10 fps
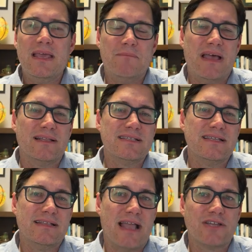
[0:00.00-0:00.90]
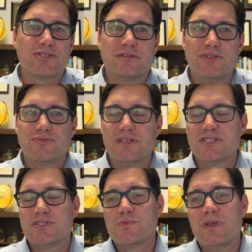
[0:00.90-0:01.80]
balancing national
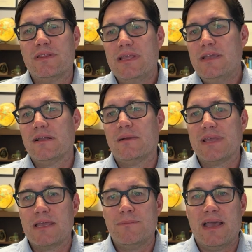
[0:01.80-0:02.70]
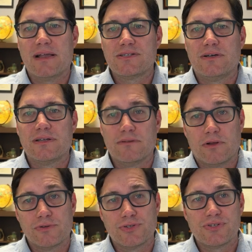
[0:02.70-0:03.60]
interests with economic impacts on a
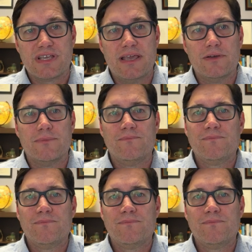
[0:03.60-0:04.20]
larger scale.